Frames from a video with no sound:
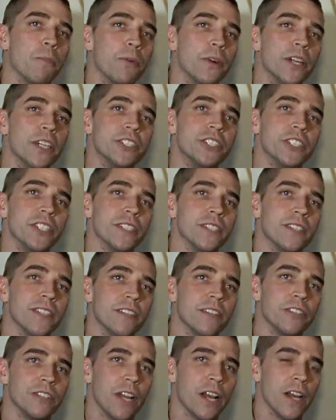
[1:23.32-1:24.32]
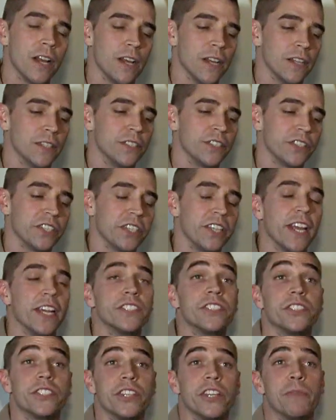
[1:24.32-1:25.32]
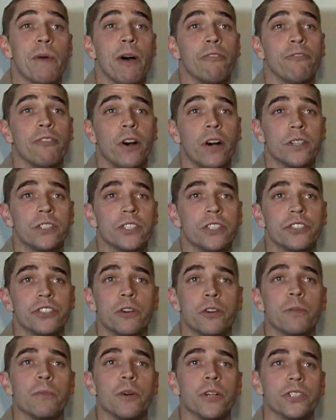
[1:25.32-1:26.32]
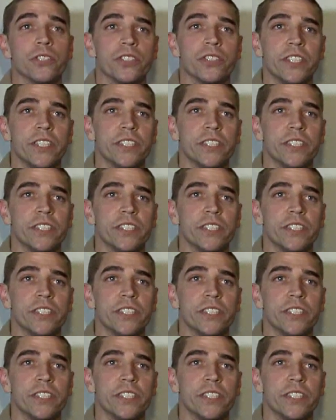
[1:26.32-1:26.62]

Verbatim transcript: flight for operation, uh, just in case there's any malfunctions or